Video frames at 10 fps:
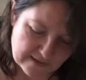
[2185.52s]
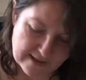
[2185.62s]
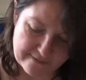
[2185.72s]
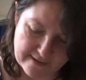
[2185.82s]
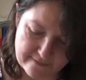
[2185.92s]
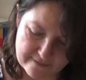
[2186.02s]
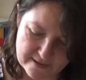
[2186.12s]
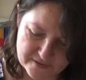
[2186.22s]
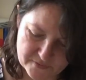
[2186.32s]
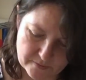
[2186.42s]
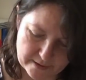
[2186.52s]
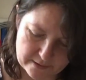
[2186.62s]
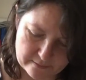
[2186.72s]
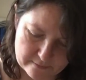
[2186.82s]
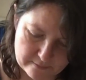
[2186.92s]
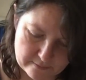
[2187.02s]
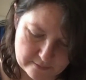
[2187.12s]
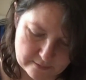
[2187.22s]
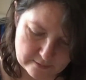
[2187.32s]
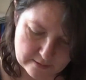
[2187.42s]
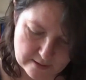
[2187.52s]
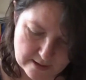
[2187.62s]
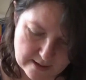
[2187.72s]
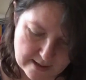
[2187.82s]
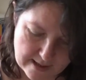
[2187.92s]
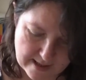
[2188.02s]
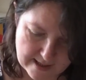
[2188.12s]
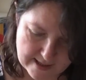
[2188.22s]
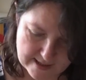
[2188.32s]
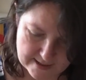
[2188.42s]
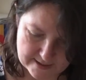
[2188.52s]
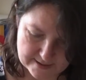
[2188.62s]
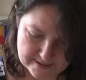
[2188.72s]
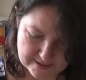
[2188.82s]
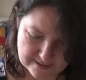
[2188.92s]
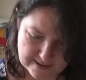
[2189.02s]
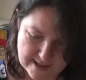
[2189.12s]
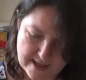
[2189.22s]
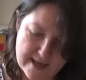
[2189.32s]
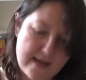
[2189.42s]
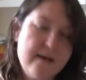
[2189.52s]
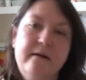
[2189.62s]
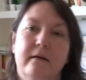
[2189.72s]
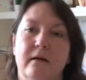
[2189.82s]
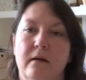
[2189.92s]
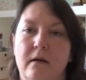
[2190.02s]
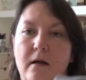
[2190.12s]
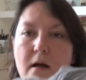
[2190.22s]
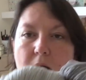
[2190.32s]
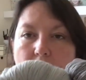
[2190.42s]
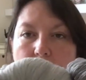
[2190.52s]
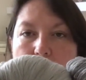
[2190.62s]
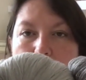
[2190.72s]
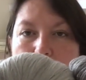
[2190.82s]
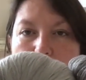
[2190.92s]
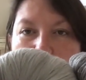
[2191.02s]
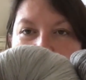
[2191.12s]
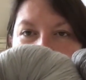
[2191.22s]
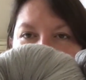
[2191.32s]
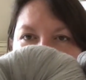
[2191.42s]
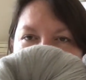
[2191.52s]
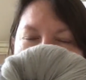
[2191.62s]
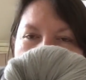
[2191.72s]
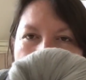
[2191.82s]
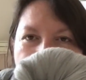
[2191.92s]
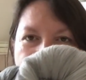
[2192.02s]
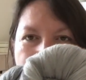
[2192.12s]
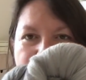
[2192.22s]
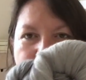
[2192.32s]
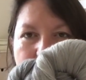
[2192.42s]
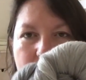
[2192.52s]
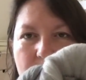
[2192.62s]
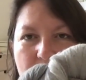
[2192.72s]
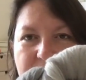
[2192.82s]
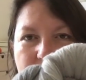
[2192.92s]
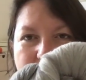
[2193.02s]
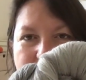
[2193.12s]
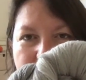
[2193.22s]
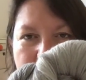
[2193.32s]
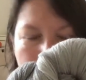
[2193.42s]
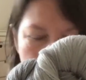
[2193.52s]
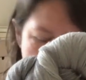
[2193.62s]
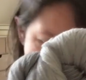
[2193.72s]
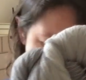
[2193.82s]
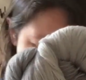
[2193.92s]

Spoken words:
And then this one is the Morning, that looks lovely as well, Morning Rain colourway.